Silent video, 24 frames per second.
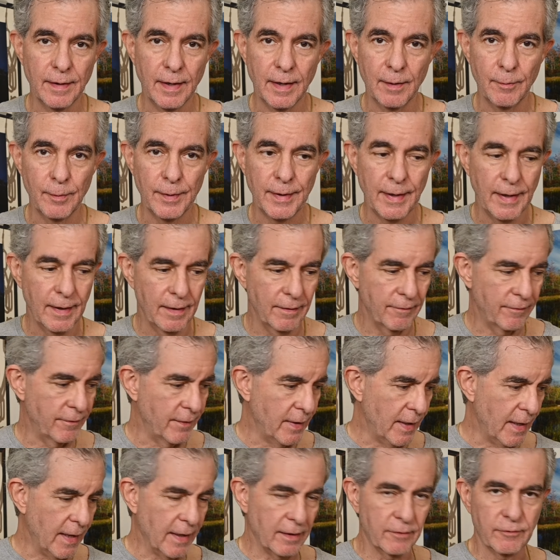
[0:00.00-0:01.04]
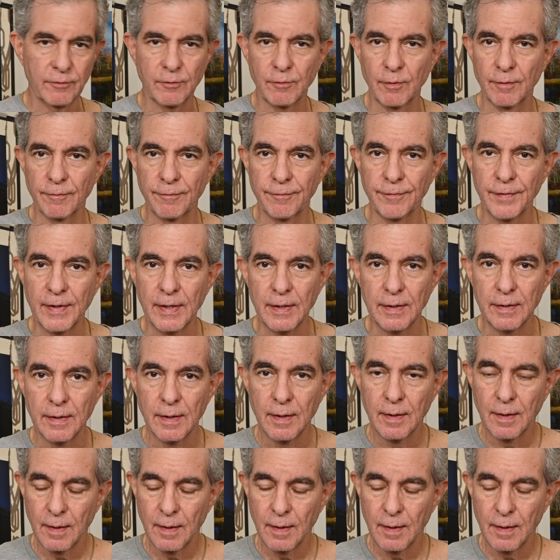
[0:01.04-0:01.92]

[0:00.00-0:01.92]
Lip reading: I would have extra feet